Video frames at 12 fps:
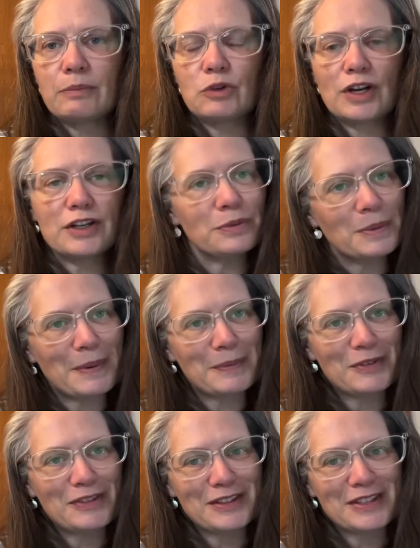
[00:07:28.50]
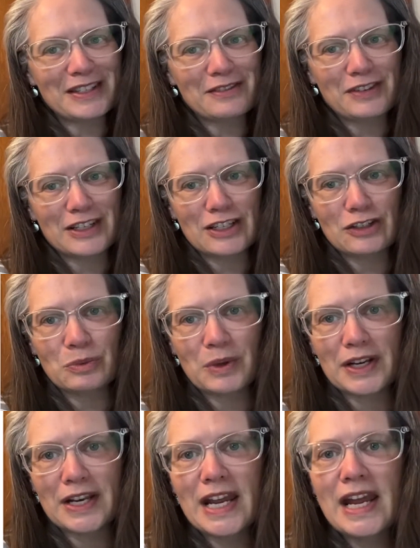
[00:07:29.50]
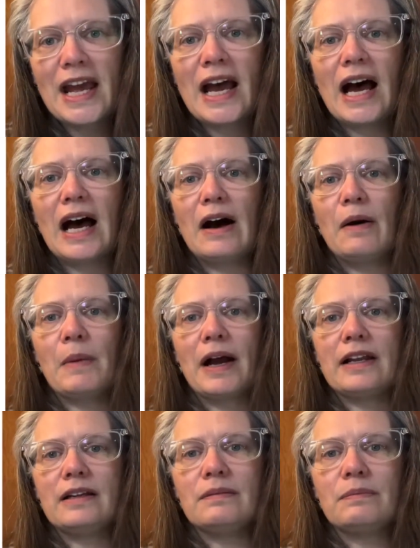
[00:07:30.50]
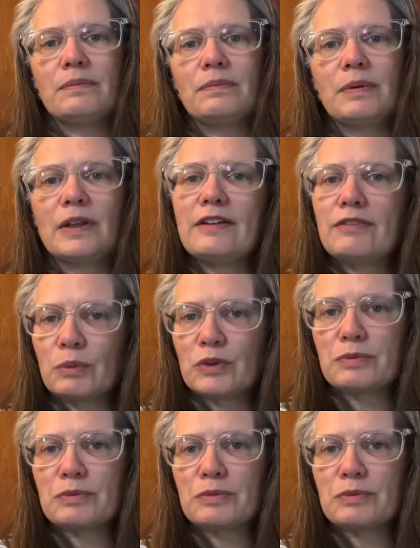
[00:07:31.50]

trying to remember if this is a vintage one. I believe it was